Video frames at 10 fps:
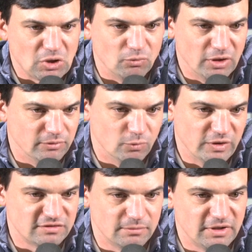Really,
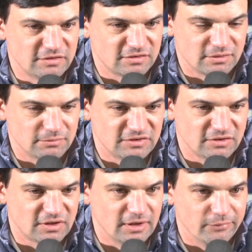Winston missed
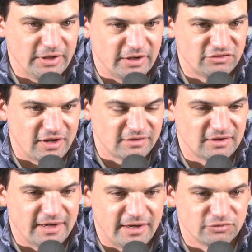a cut. We had a chance
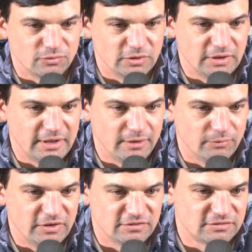to house one there,
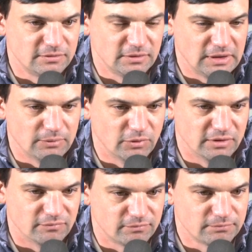and it
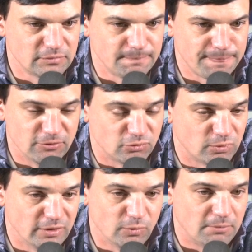was
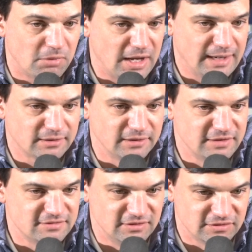really well blocked, and
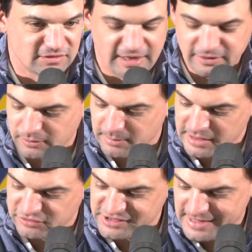he's just got to do a
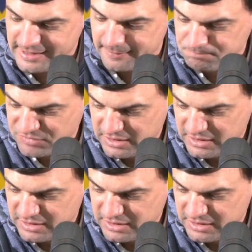better job.